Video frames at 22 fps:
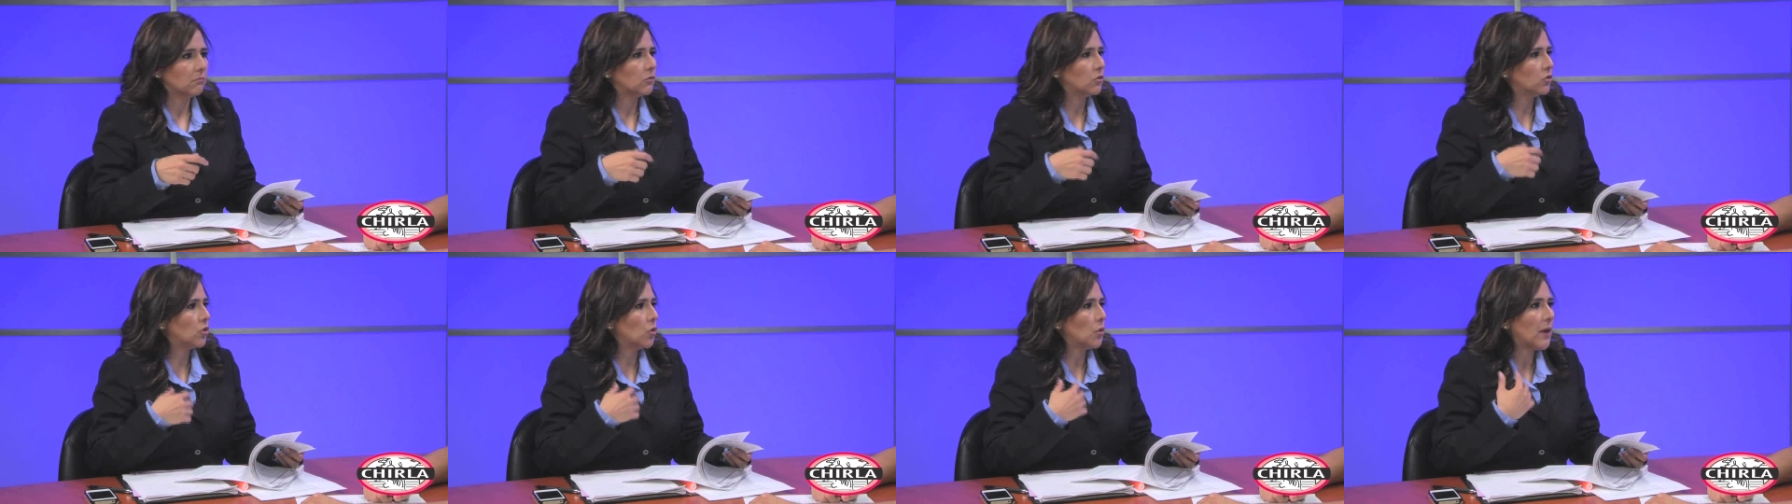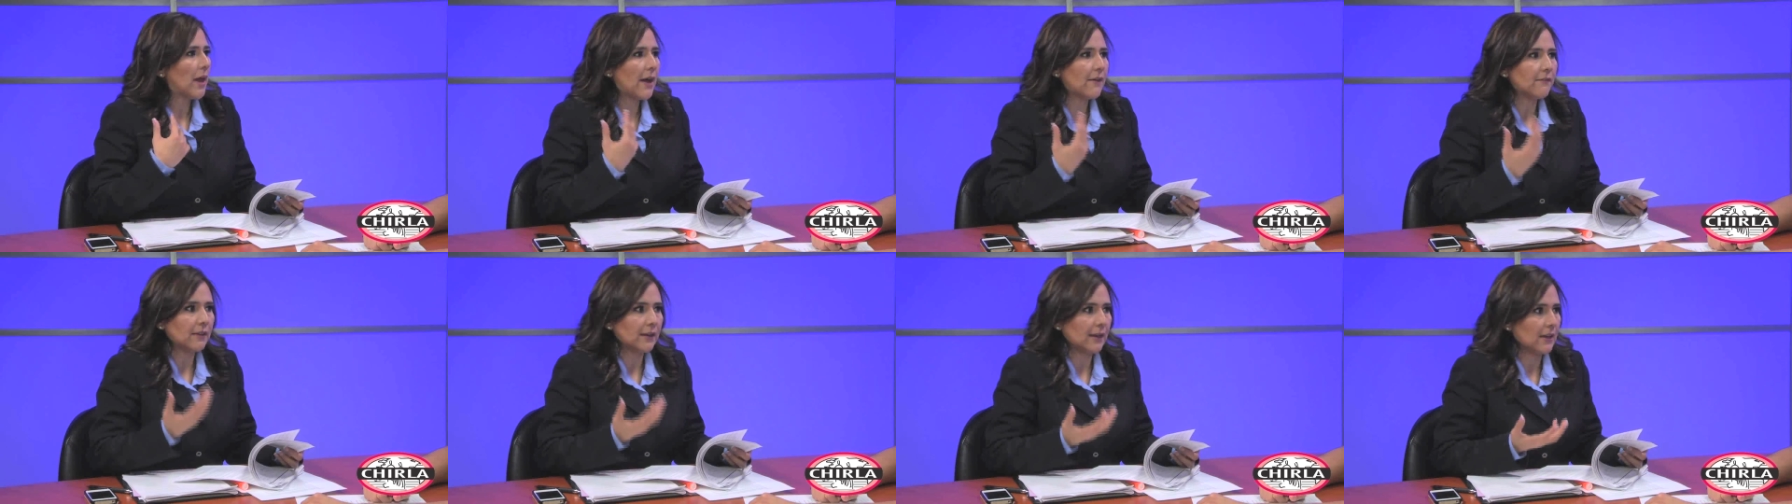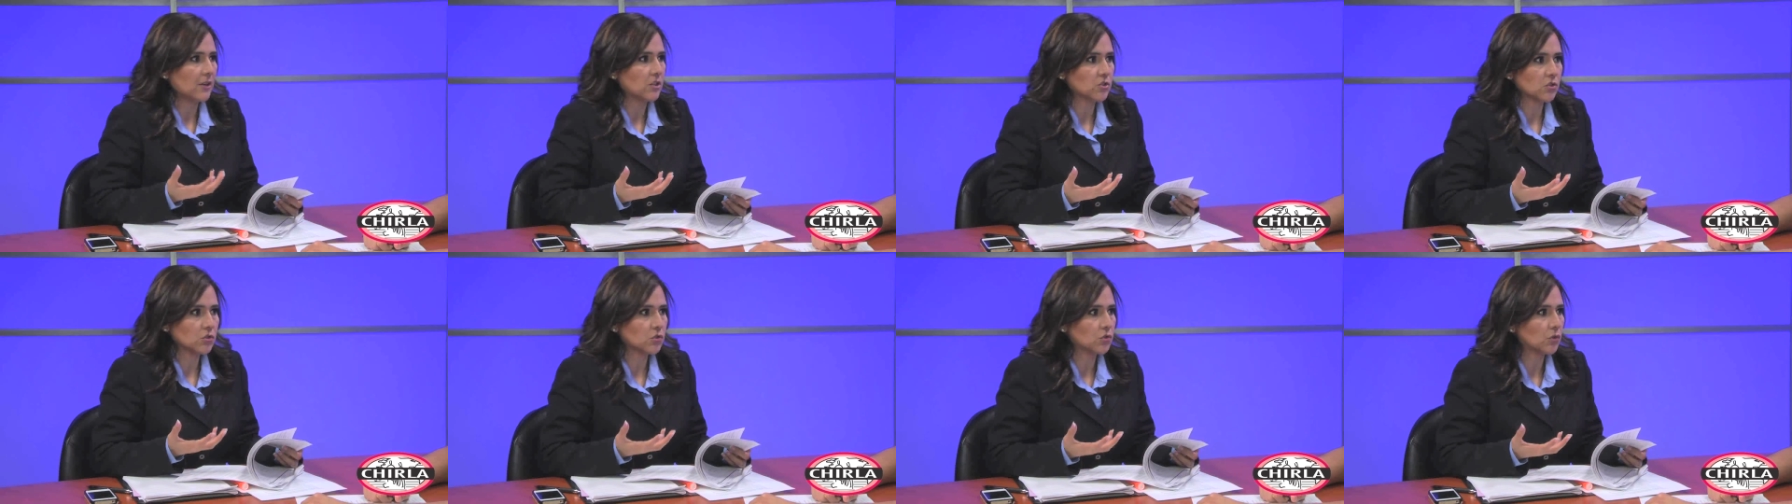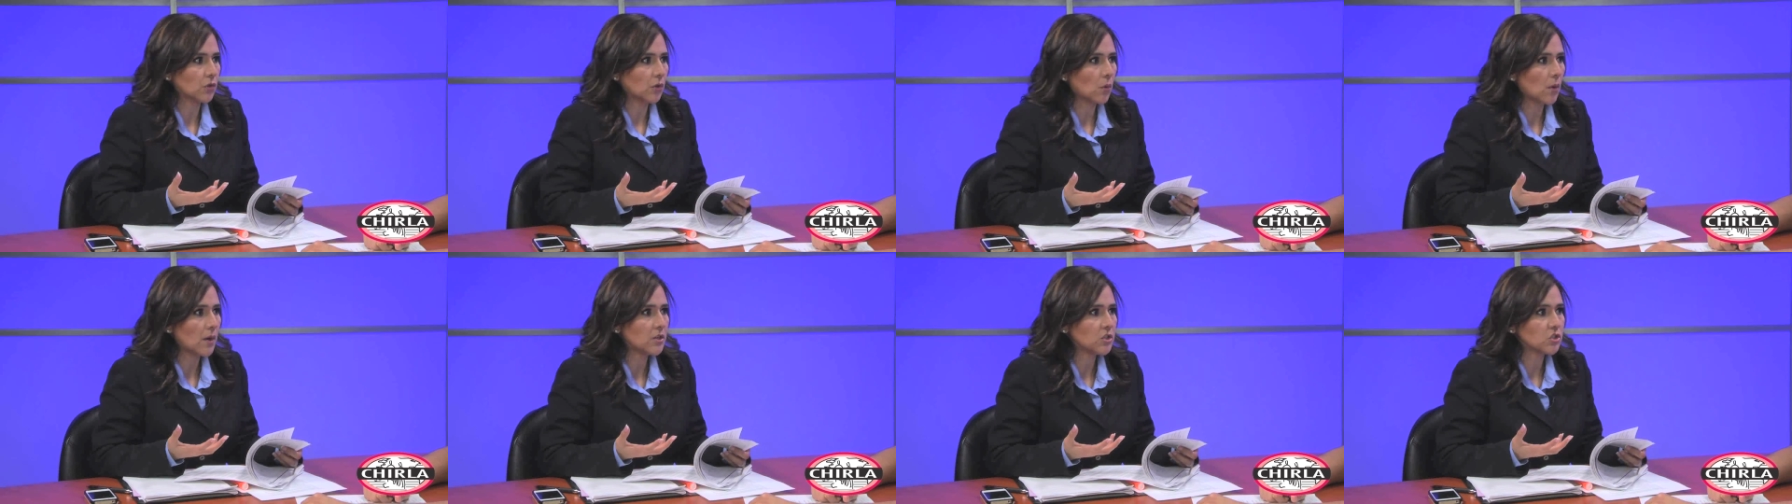don't have an answer to the
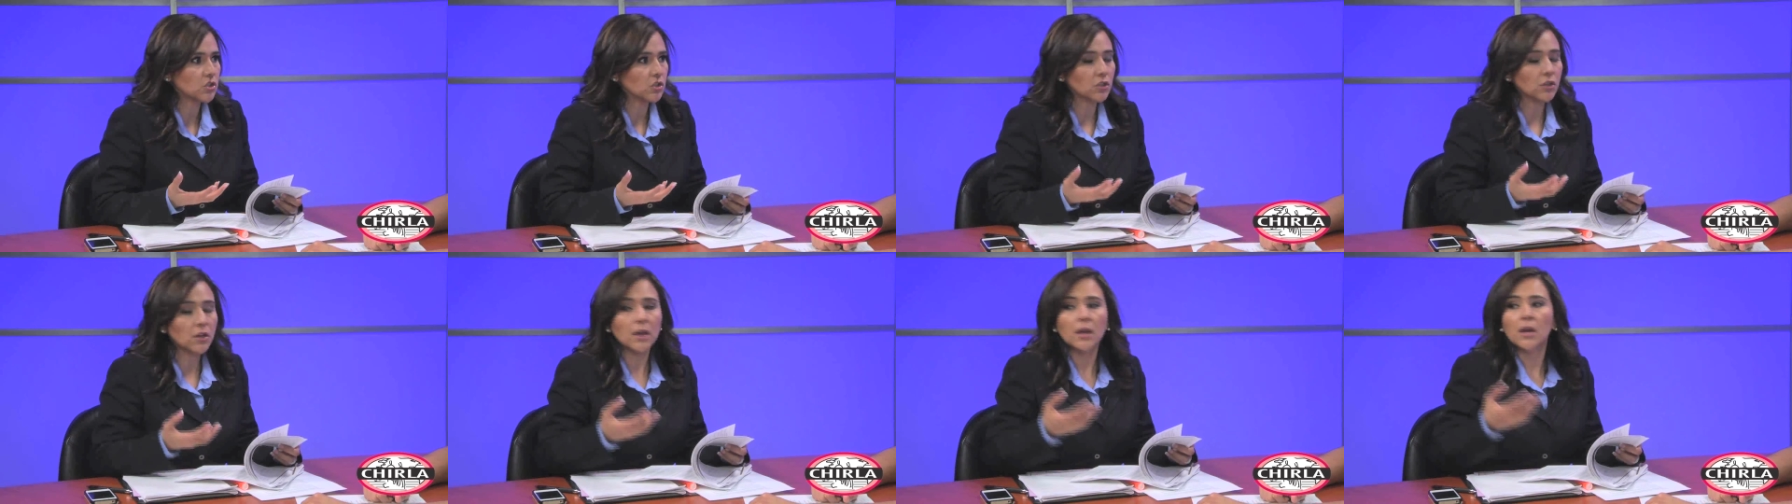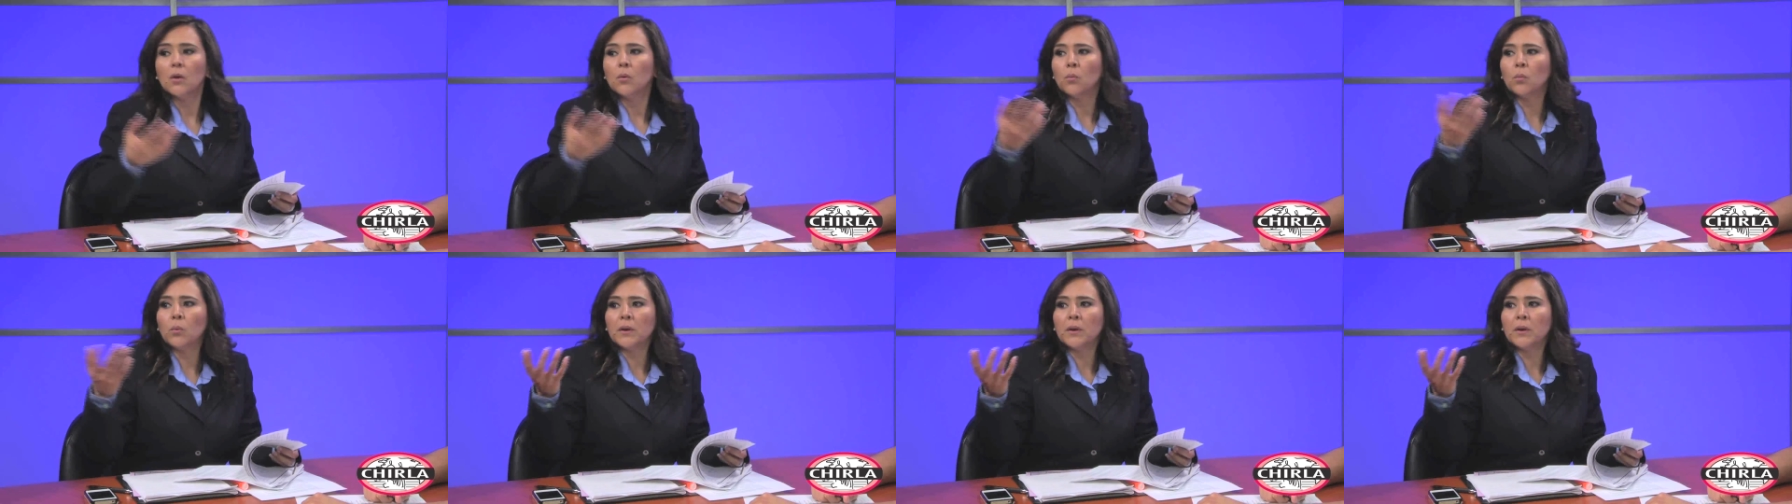question, mm-hmm.